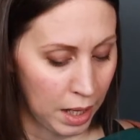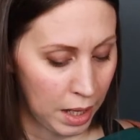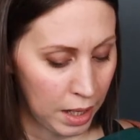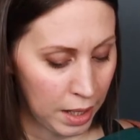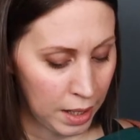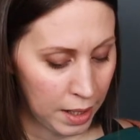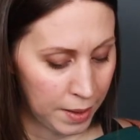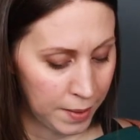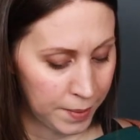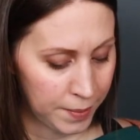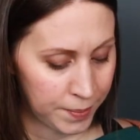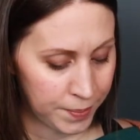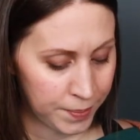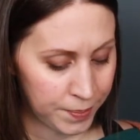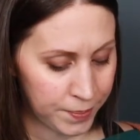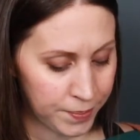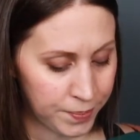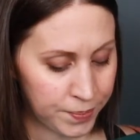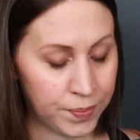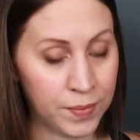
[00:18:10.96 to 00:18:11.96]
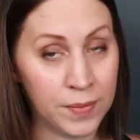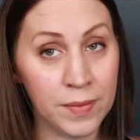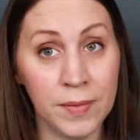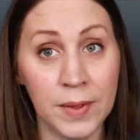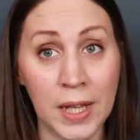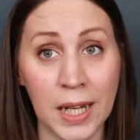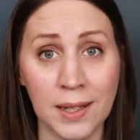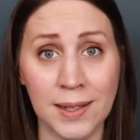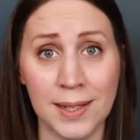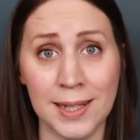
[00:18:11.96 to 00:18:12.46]

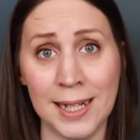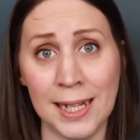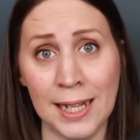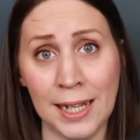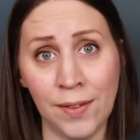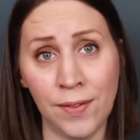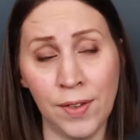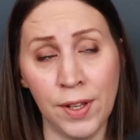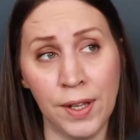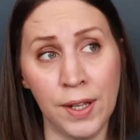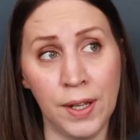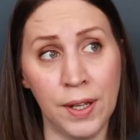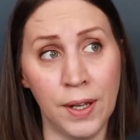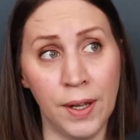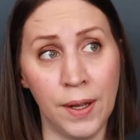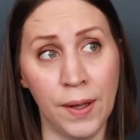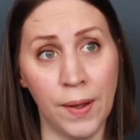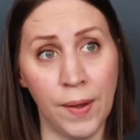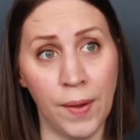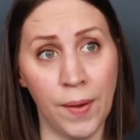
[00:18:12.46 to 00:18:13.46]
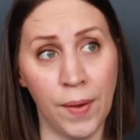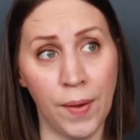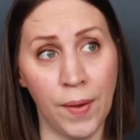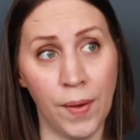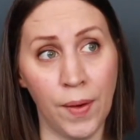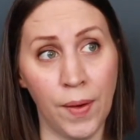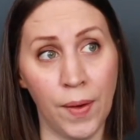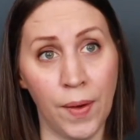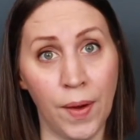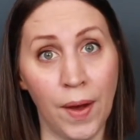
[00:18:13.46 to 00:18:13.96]
That sleeve
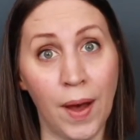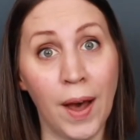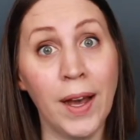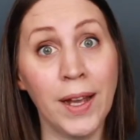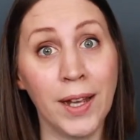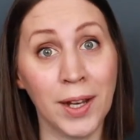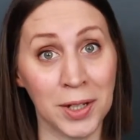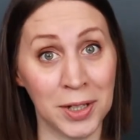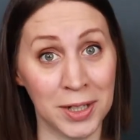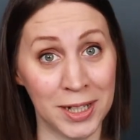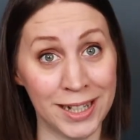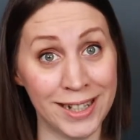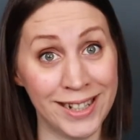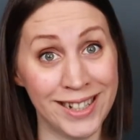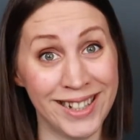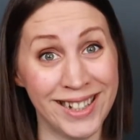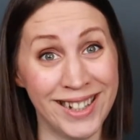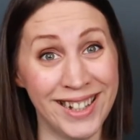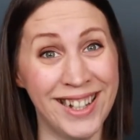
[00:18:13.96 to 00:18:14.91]
I undid.